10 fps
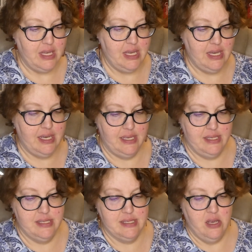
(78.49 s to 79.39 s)

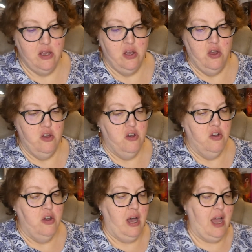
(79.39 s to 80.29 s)
is
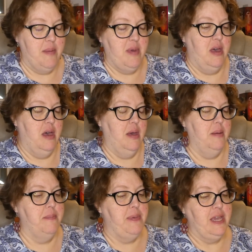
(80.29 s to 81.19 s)
I'm
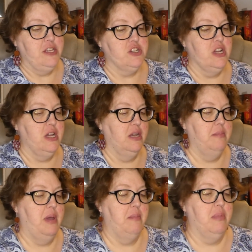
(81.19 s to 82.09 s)
a Patreon
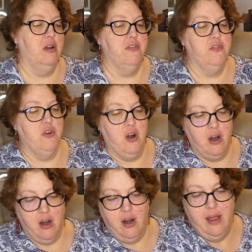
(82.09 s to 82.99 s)
member
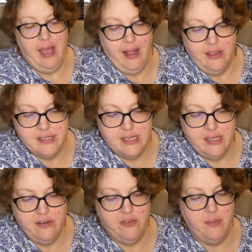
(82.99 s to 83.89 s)
for
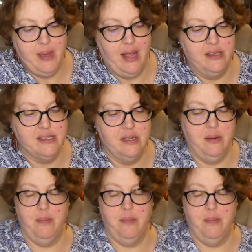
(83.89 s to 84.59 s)
Allison from Allison